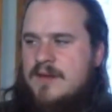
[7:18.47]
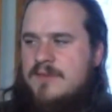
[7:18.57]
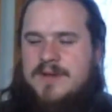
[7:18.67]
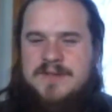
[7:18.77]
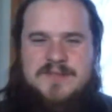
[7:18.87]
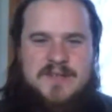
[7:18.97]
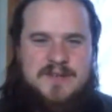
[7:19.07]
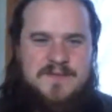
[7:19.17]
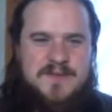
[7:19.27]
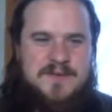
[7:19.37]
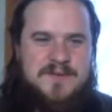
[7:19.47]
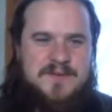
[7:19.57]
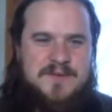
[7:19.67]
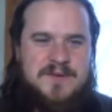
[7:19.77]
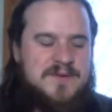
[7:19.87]
which, if you
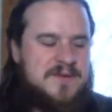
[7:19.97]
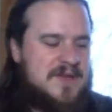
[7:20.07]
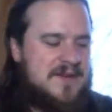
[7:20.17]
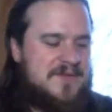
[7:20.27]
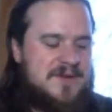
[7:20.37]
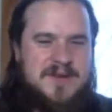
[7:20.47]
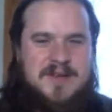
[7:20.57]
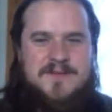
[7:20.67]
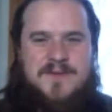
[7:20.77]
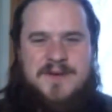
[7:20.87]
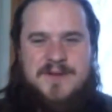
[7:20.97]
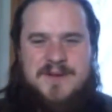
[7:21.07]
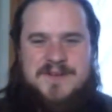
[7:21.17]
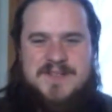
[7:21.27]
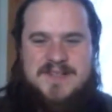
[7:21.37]
have a good ear for it, you
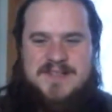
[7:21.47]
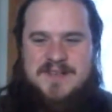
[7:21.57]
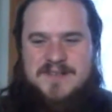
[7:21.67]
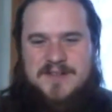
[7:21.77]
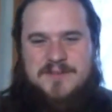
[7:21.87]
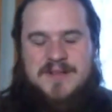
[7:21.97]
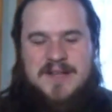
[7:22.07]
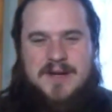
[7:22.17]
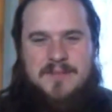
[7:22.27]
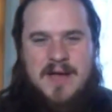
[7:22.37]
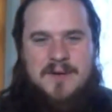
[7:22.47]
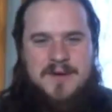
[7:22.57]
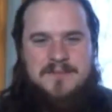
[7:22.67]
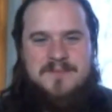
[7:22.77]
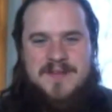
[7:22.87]
understand sounds a little bit like
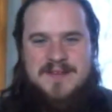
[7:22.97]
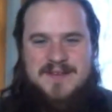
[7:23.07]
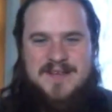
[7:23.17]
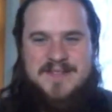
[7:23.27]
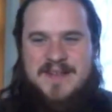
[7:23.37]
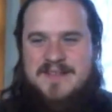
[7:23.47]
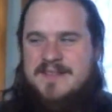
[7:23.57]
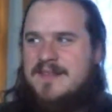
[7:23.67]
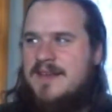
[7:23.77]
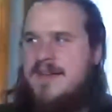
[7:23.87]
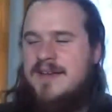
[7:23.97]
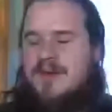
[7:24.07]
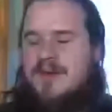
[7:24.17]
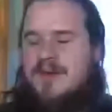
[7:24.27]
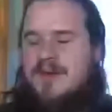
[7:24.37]
amalgam, and that's
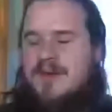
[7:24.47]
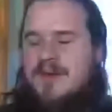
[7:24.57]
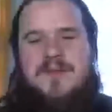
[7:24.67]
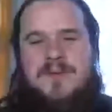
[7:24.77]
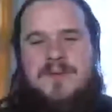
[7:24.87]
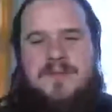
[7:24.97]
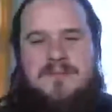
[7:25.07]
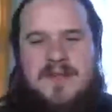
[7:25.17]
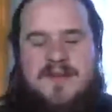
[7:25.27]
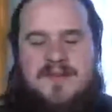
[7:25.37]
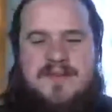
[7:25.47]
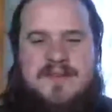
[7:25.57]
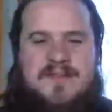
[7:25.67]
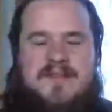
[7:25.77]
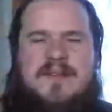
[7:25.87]
more or less what the word means.
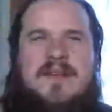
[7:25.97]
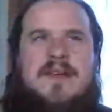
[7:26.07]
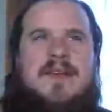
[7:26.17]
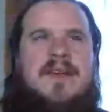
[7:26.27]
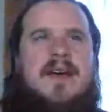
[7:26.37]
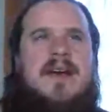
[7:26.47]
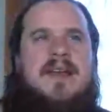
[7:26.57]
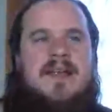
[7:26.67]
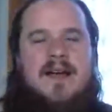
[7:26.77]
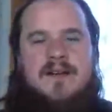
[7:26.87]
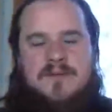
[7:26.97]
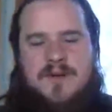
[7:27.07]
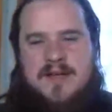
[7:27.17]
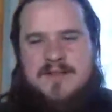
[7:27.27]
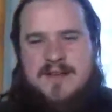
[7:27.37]
It's an
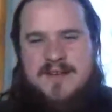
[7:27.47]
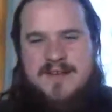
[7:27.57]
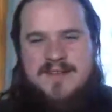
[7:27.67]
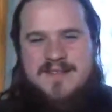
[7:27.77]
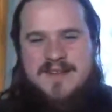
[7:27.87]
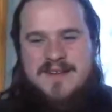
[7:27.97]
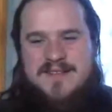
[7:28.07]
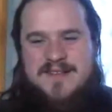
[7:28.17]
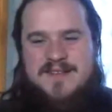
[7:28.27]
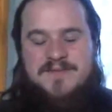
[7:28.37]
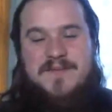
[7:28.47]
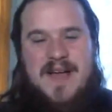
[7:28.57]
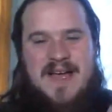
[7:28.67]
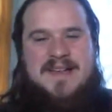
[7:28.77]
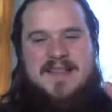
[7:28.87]
agomata is a
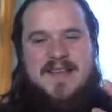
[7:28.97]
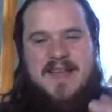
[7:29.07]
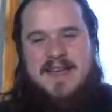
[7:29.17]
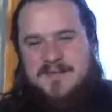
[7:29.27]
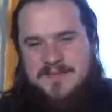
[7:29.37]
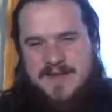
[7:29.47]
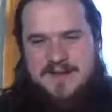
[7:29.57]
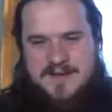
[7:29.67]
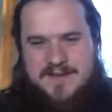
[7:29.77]
divinely animated